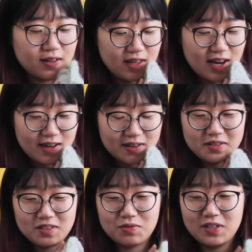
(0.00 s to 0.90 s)
Yeah,
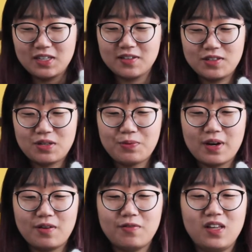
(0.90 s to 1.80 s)
it's really nice to
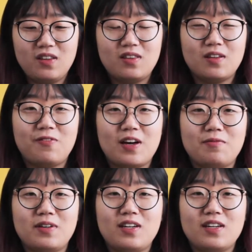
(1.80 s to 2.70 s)
work with, the
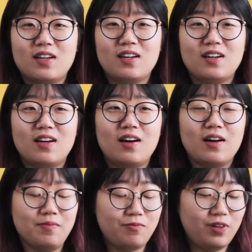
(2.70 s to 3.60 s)
fabric.
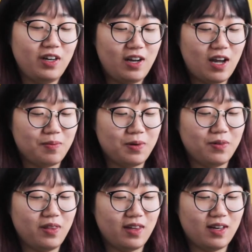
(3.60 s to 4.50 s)
I'm really happy
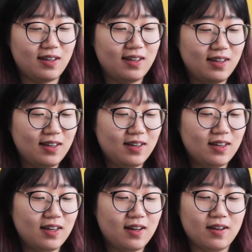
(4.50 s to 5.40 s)
with it.
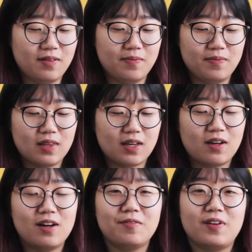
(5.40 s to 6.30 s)
I
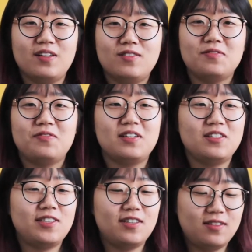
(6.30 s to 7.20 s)
can't wait to
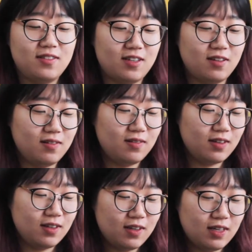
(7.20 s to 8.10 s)
finish it. So
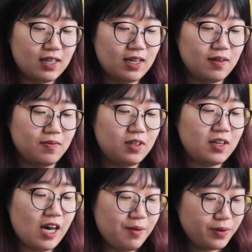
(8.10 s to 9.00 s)
the
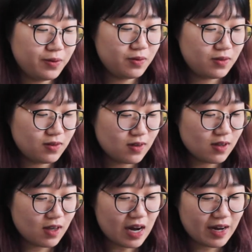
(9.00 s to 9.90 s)
cables,
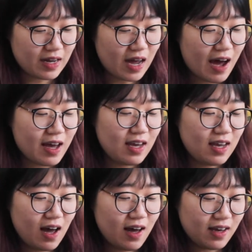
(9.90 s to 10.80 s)

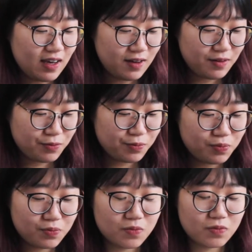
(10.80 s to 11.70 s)
I
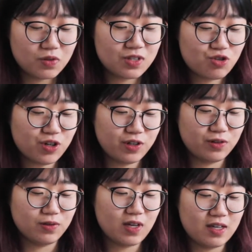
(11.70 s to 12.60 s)

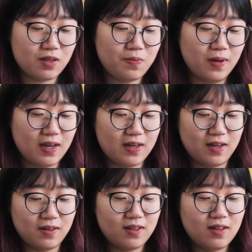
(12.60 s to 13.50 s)
struggled at the
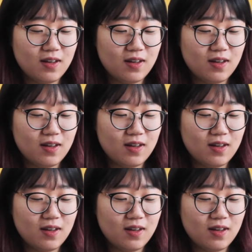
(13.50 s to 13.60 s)
beginning.